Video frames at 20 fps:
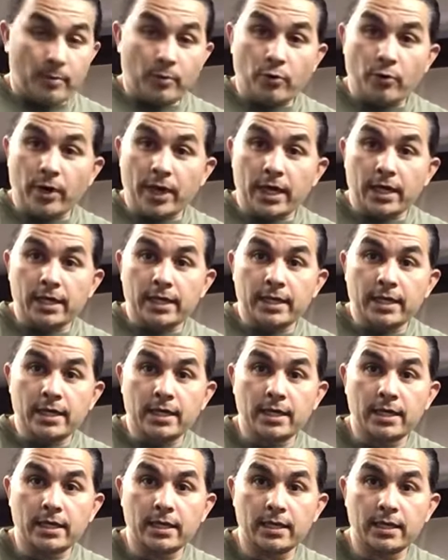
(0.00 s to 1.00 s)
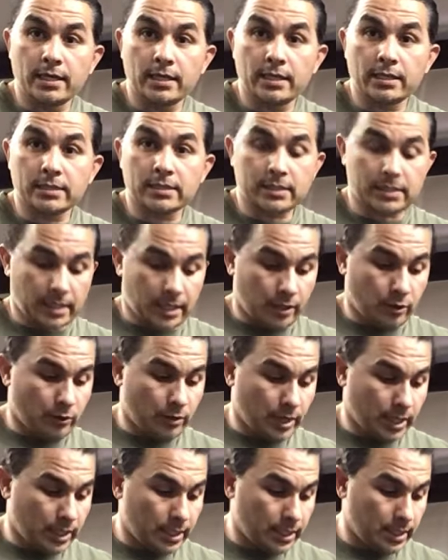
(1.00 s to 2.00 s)
correctly. It's set
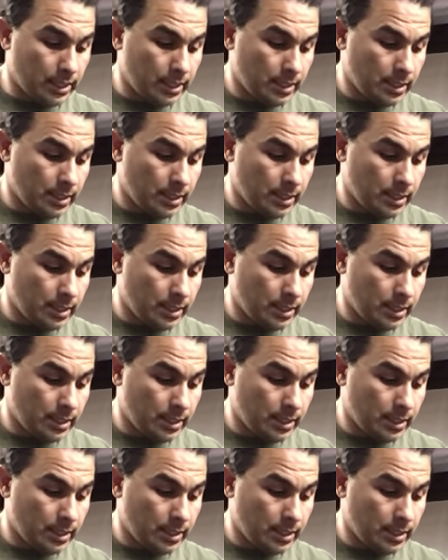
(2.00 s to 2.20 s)
correctly.